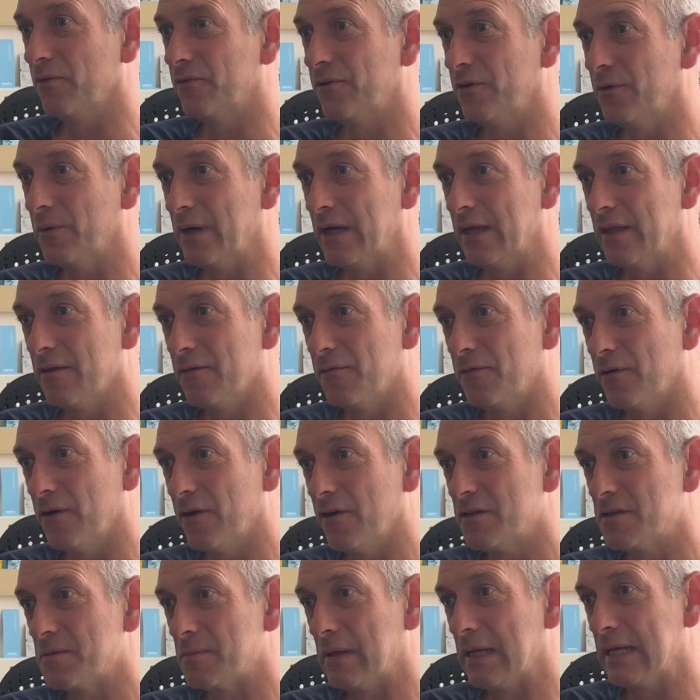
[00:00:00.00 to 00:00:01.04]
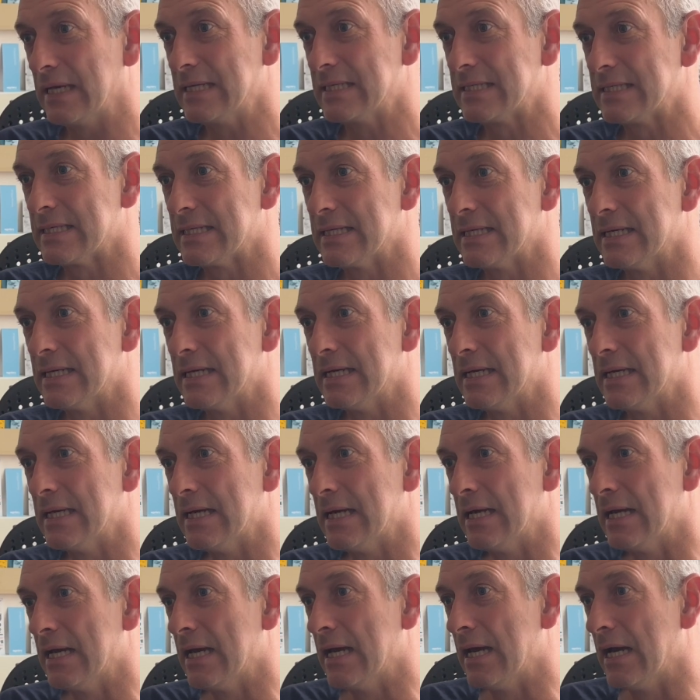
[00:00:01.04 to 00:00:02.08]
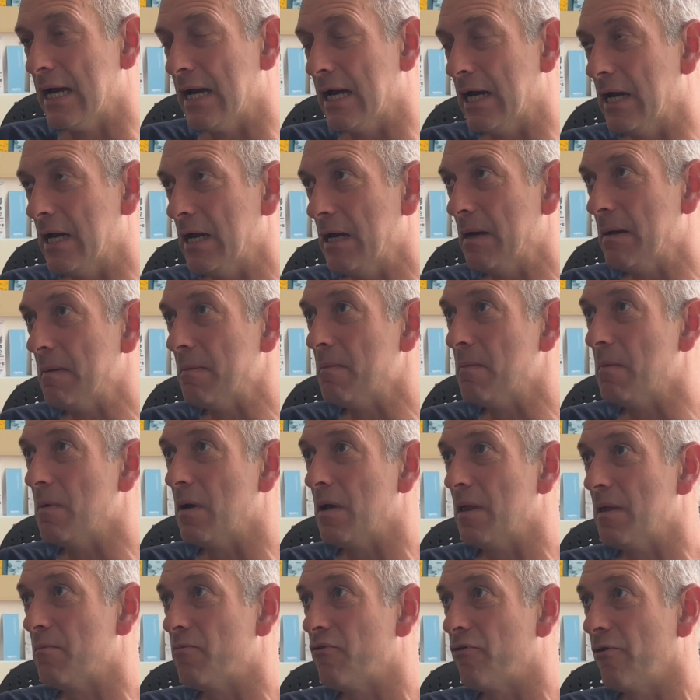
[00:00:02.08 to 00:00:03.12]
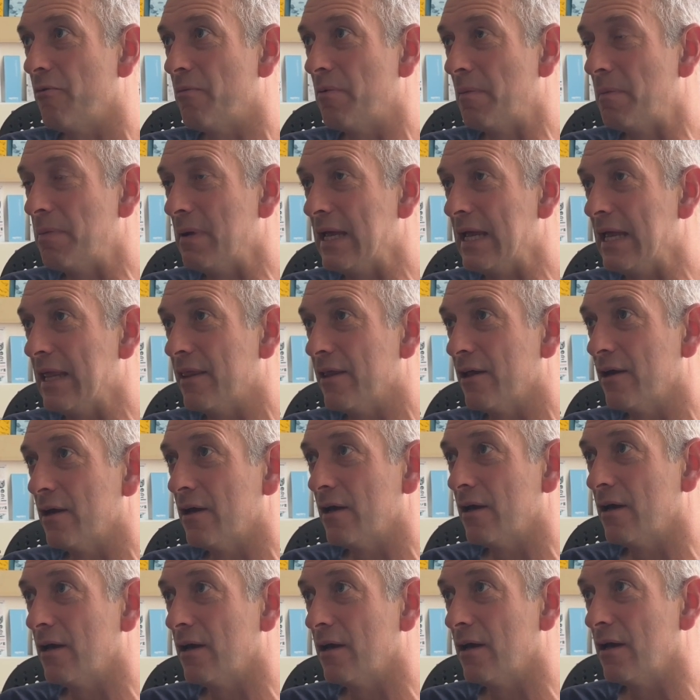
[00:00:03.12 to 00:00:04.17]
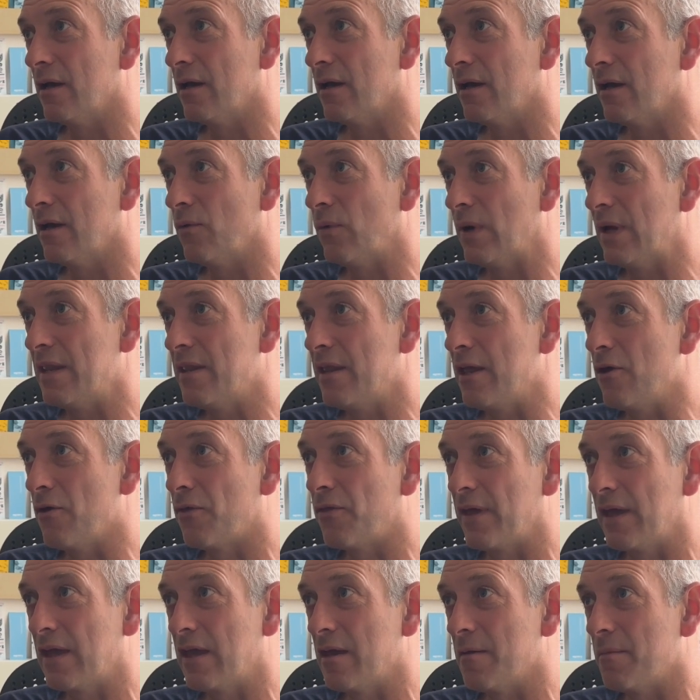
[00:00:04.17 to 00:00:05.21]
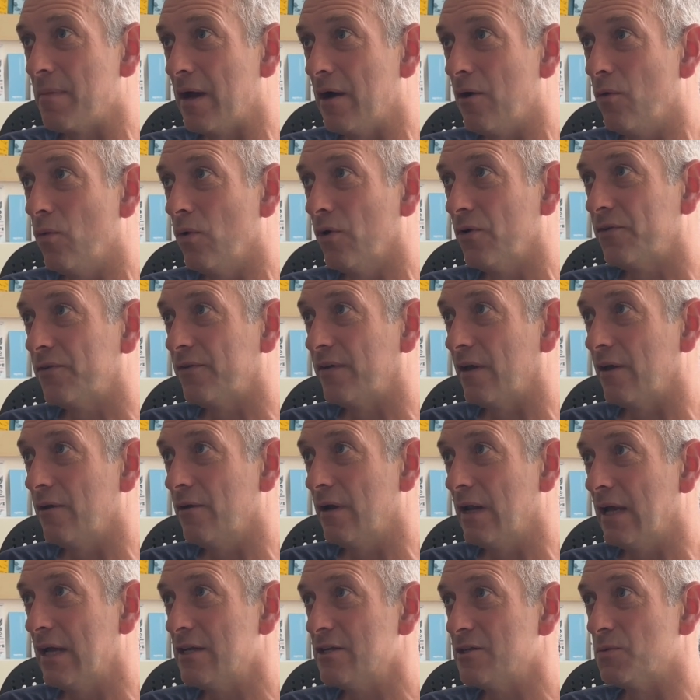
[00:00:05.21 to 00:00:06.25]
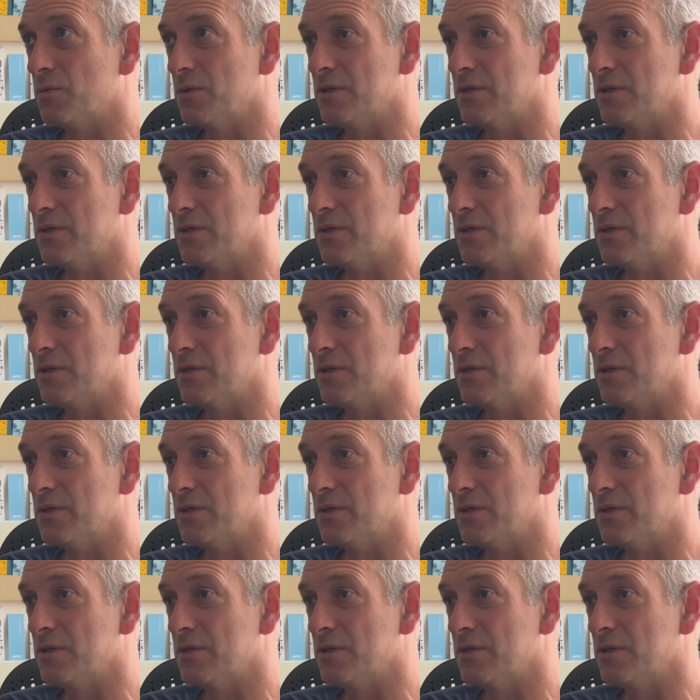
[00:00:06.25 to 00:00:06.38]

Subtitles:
to it in the first place. Probably when you're thinking about what Stonehenge